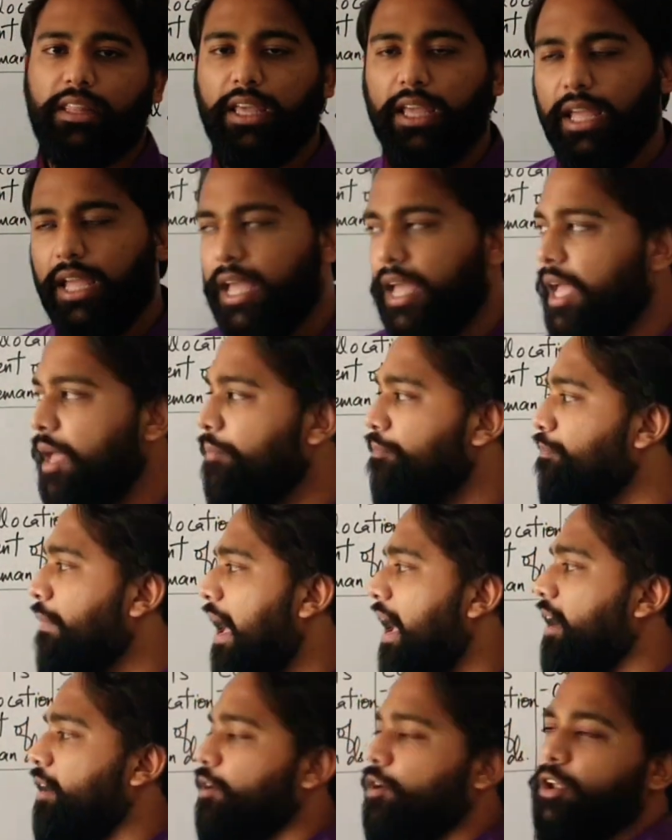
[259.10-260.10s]
the
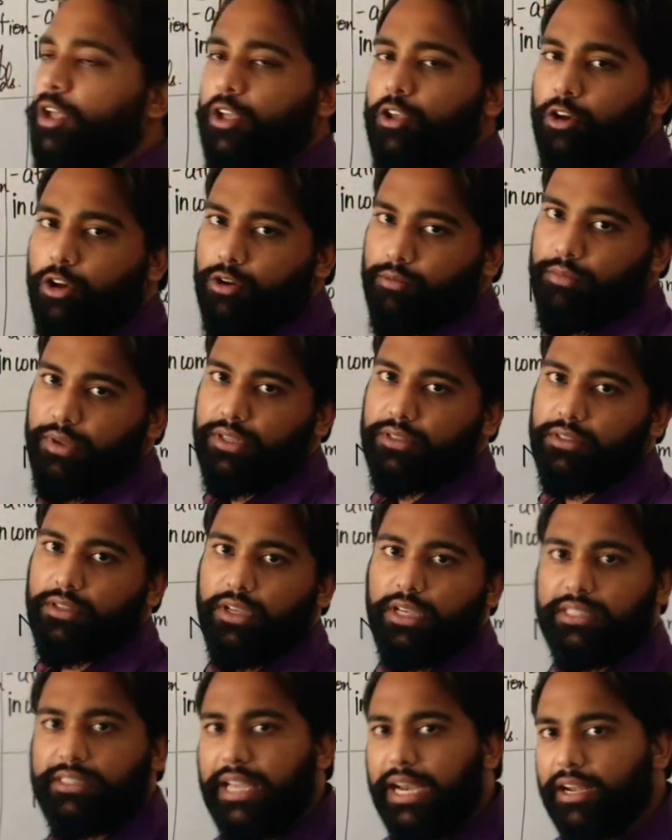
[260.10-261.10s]
macroeconomics.
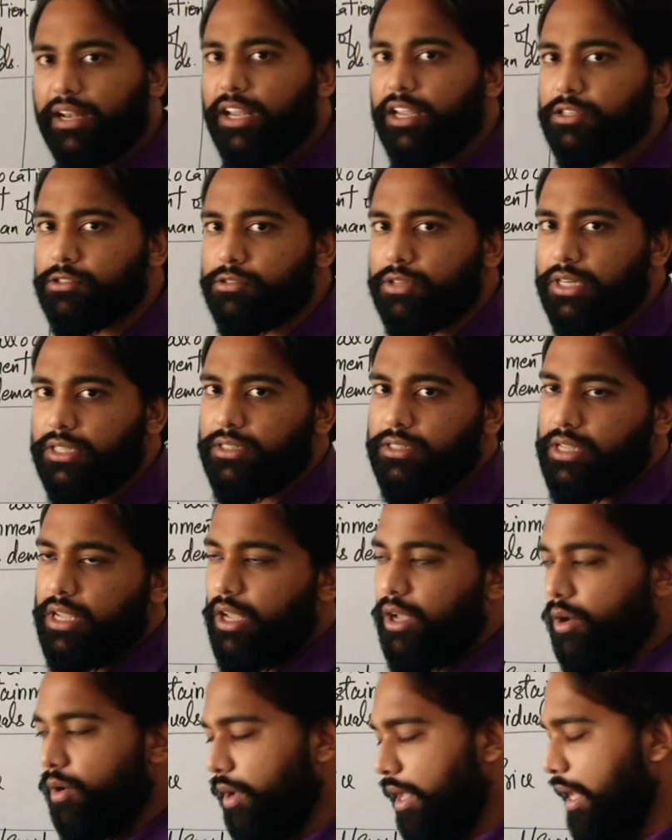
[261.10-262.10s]
Is that clear, students?
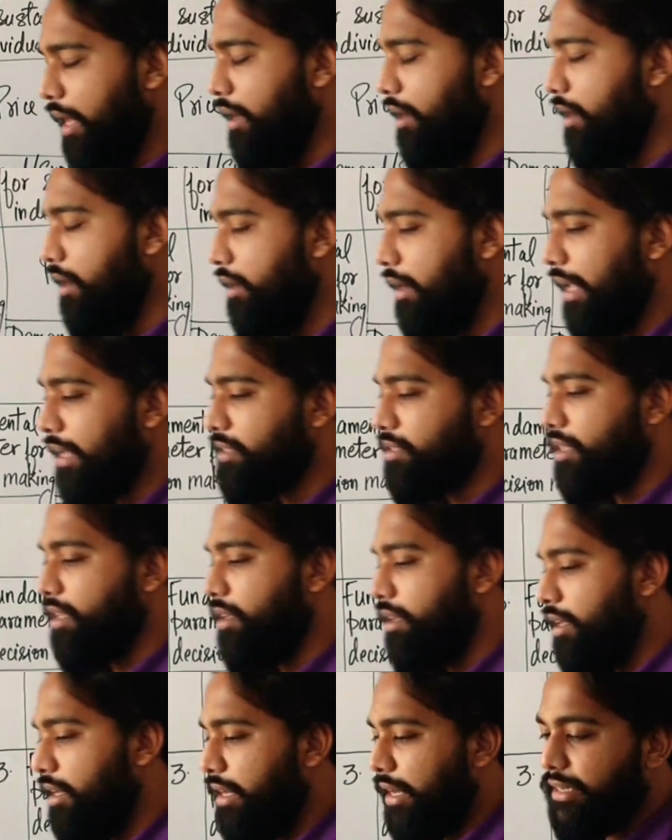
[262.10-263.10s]
Okay. Next,
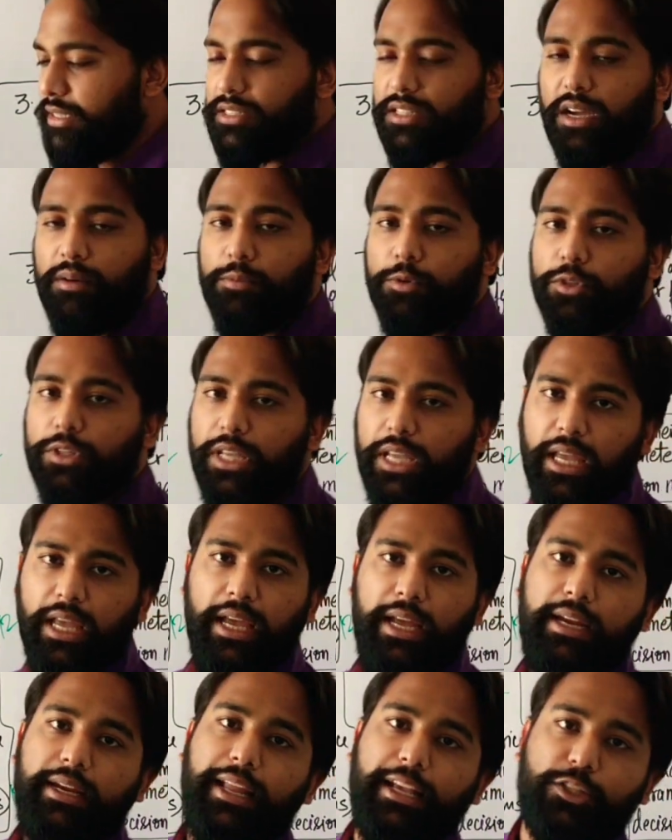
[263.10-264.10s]
let's come to the
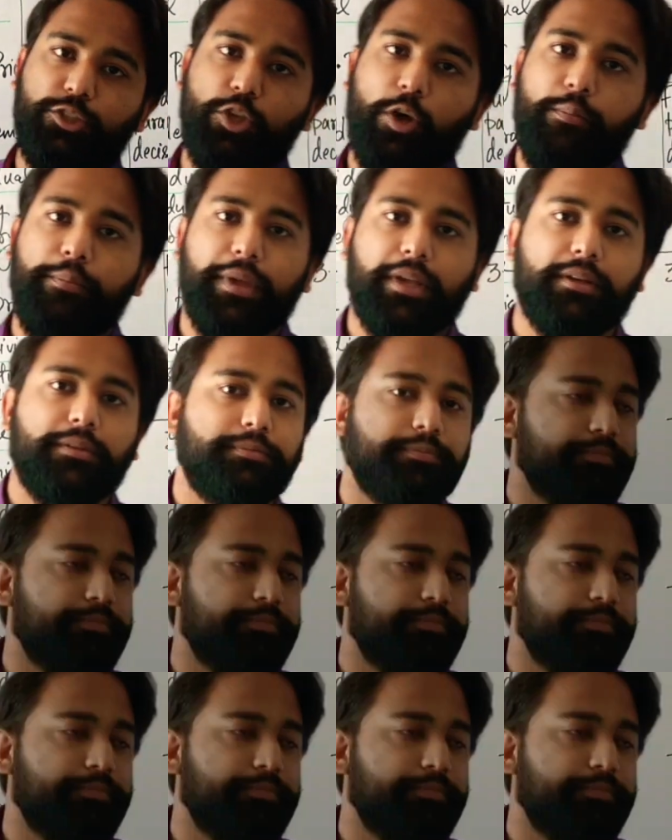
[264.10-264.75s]
next topic.